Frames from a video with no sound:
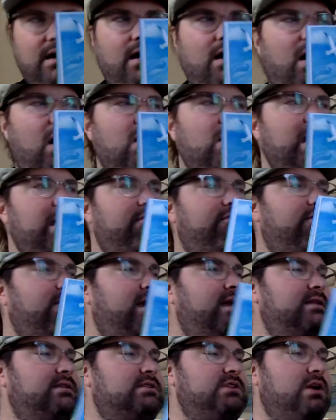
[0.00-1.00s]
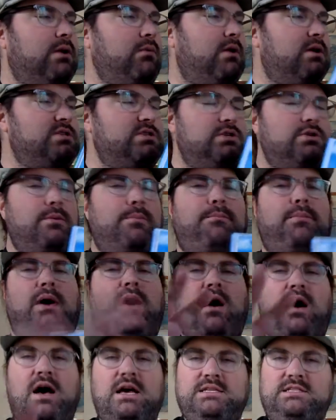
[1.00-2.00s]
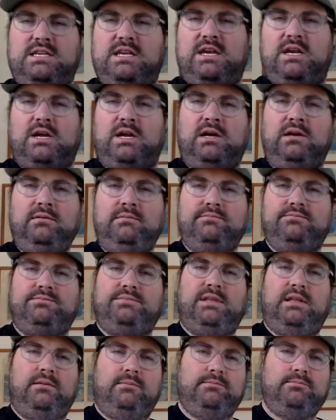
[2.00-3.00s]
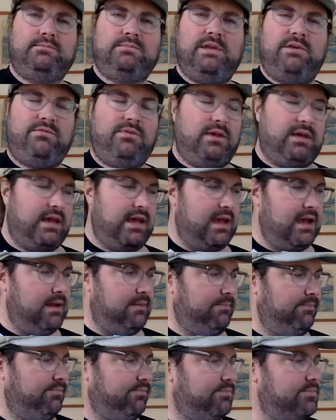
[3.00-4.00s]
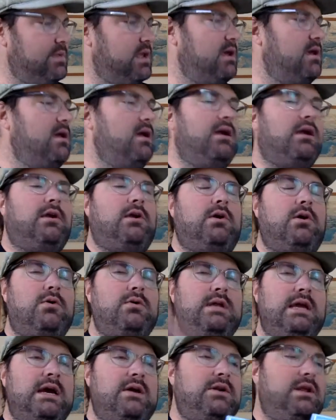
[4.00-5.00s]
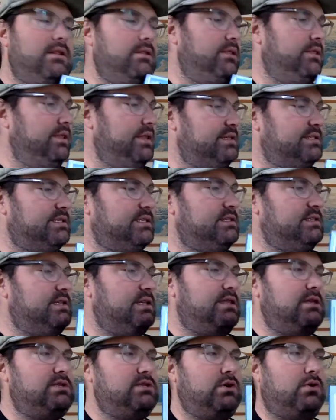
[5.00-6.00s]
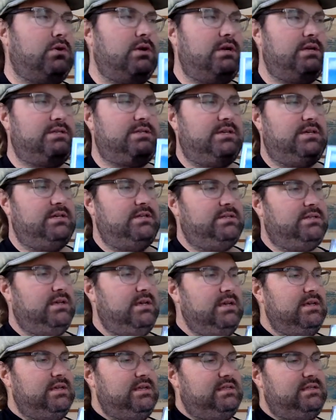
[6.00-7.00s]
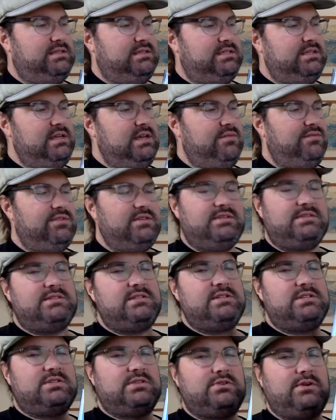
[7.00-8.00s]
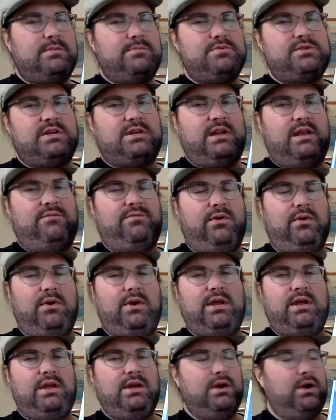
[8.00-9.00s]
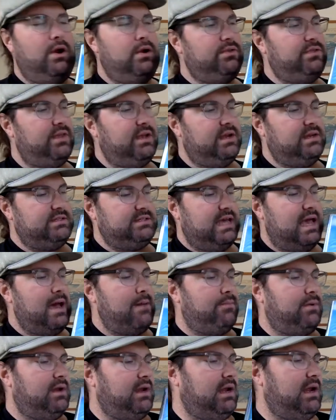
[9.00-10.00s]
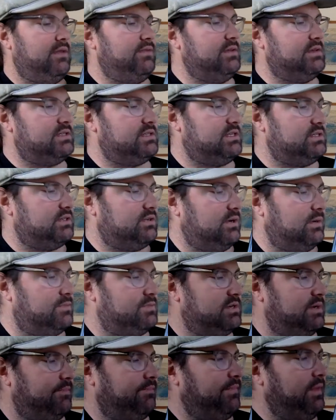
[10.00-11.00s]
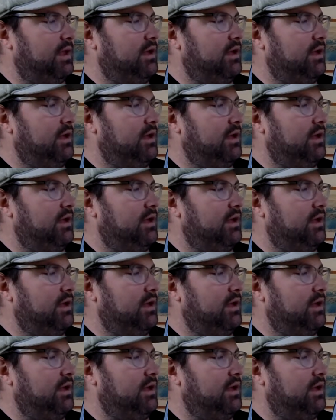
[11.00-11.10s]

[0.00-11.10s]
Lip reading: All right, friends, so I want you to pause here, if you can. Go down and listen to the tortoises and see if this description, if you hear things happening in this description.